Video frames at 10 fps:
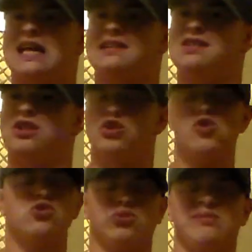that the
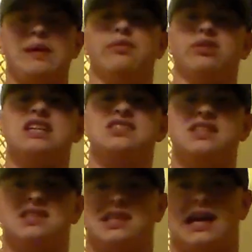news would be
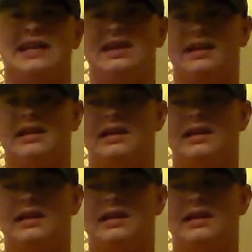releasing tonight